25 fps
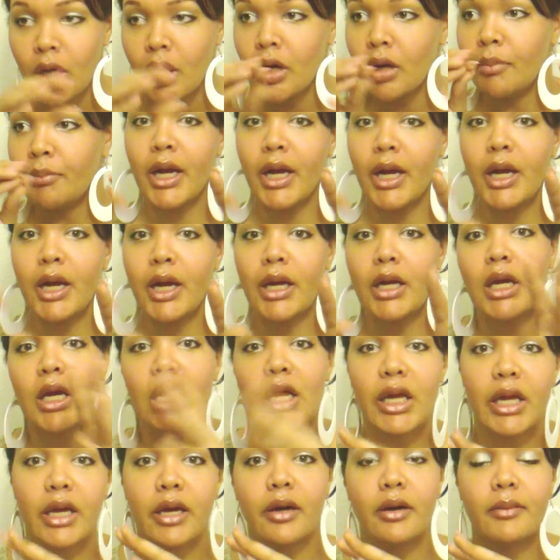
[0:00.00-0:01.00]
But
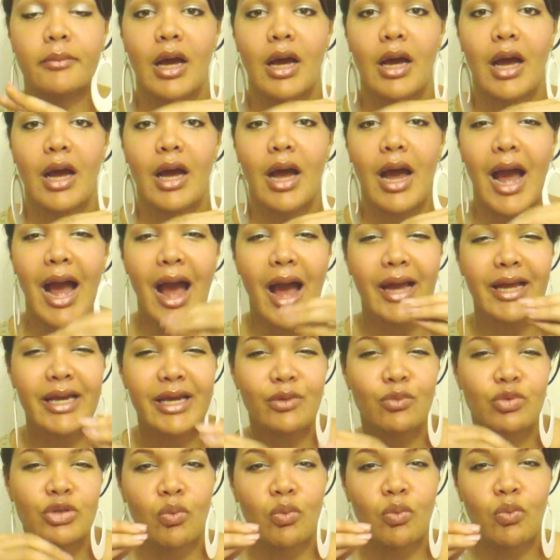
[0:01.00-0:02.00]
him it
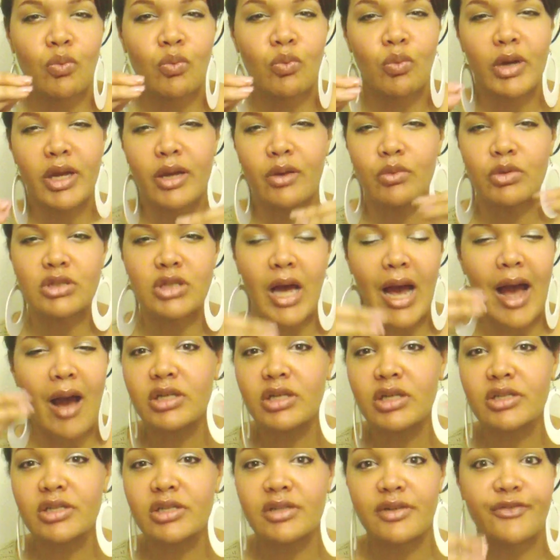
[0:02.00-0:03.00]
was a it was a, I
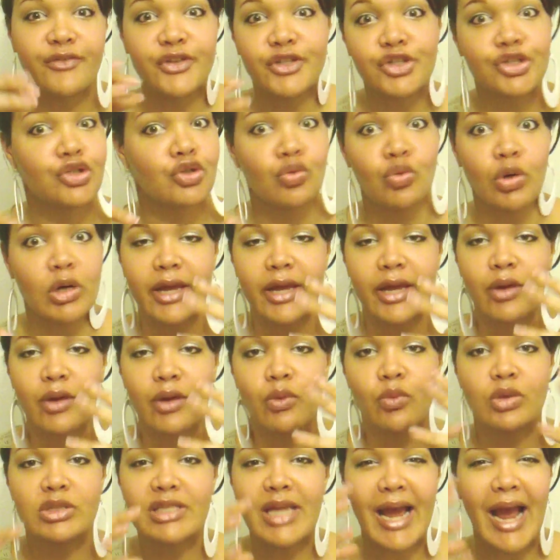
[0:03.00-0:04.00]
wasn't for sure. Like it
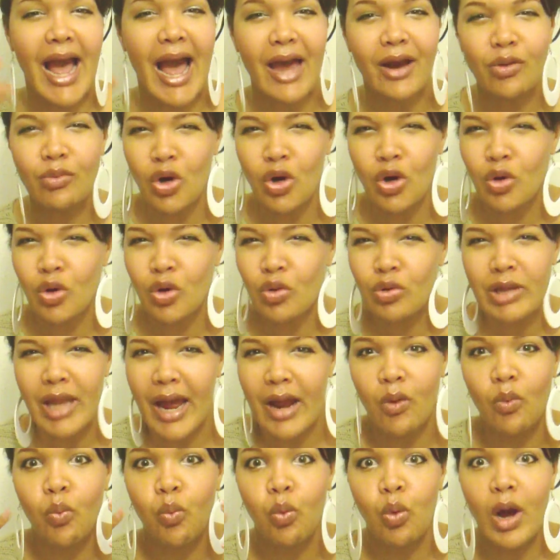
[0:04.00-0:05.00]
was like I don't know
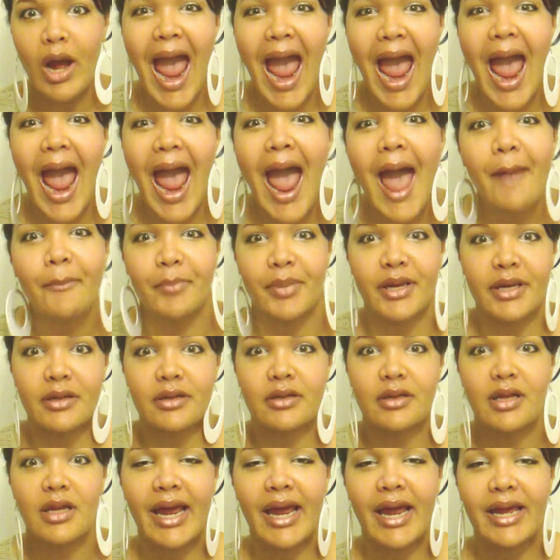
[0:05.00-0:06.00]
like what happened.
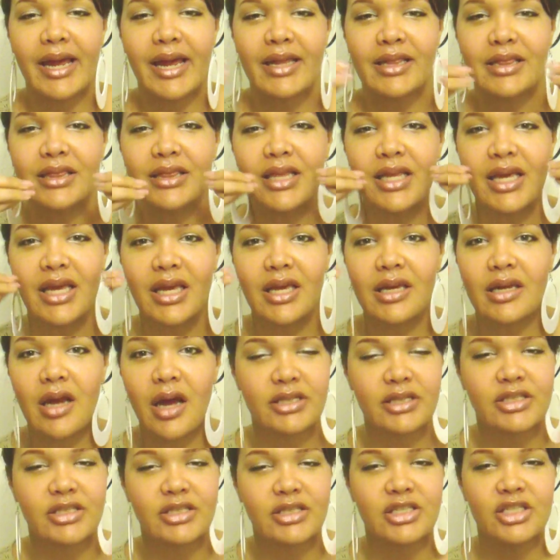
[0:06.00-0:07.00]
Like the, it
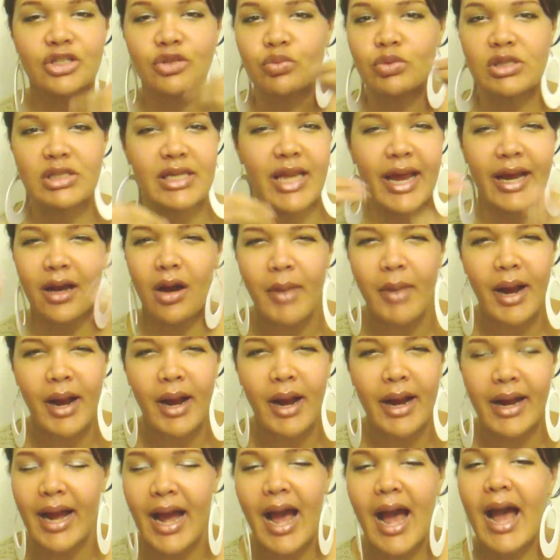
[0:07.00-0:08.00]
it just was like oh
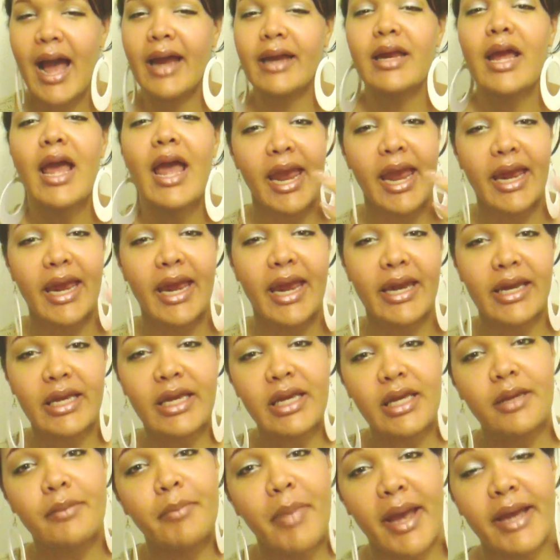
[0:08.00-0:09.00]
my god. And
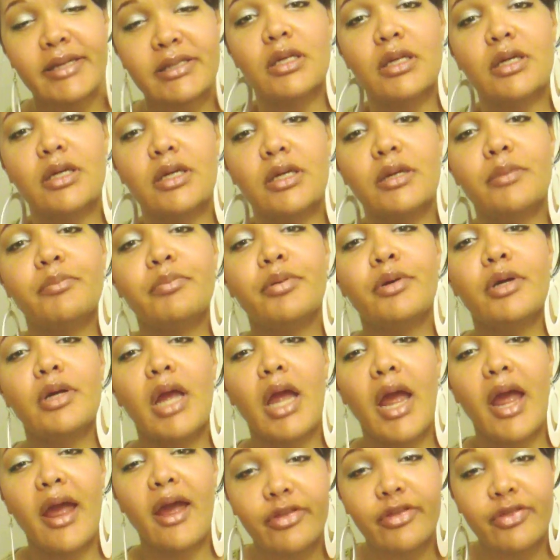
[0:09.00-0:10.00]
he basically put
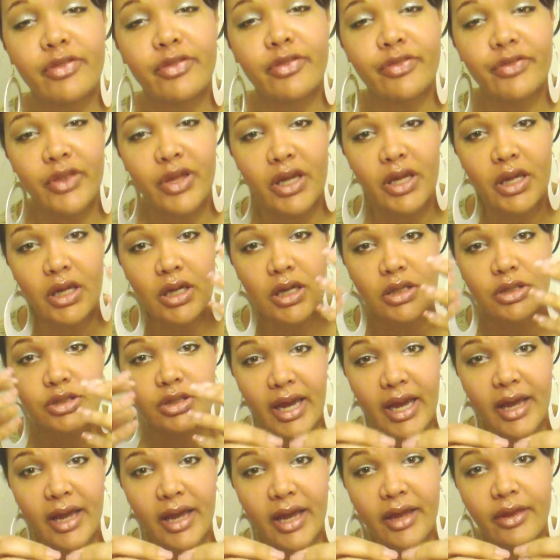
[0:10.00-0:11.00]
everything
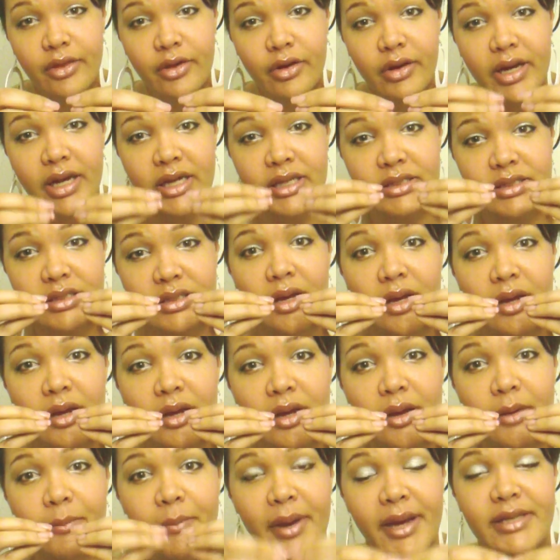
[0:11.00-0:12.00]
together and
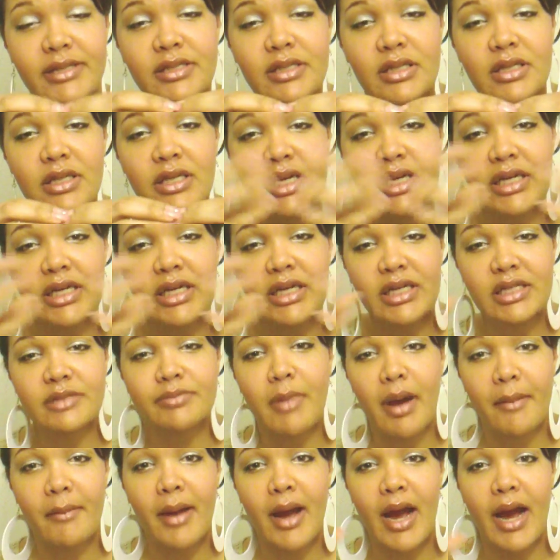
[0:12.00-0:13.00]
basically eased
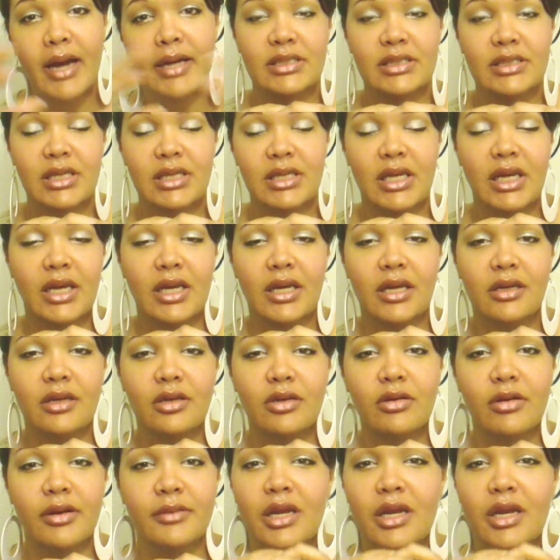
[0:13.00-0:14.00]
my mind and said,
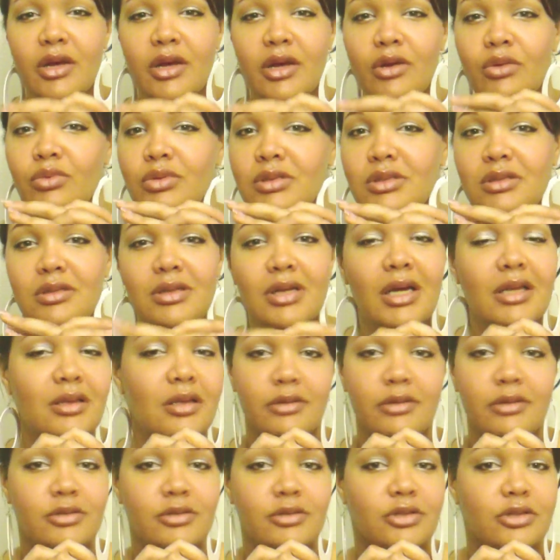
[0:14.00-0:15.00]
you know what I'm saying? It was nothing
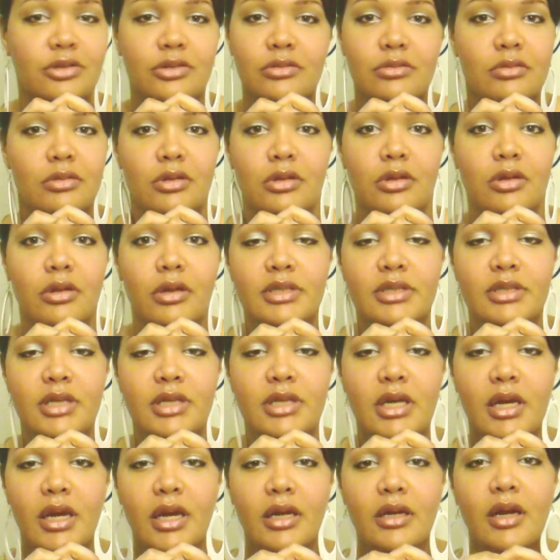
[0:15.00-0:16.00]
about you. You know what I'm
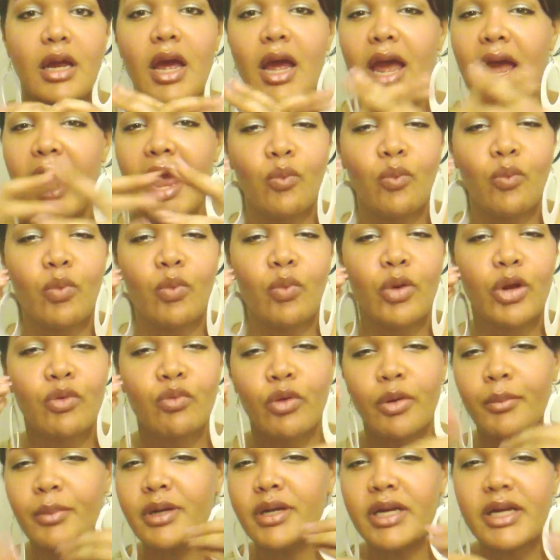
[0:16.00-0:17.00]
saying? And we
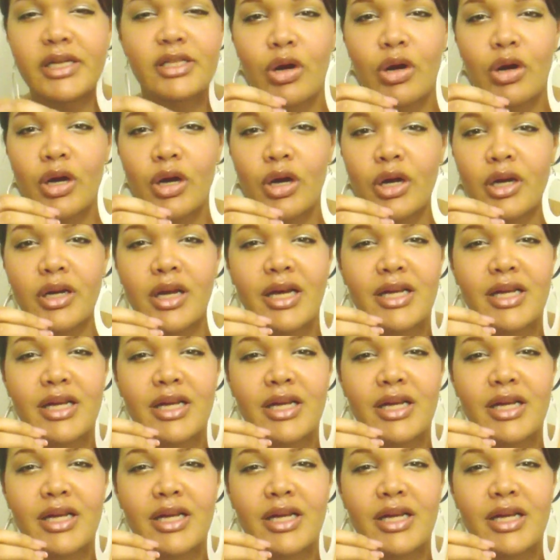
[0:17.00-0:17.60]
reminisced on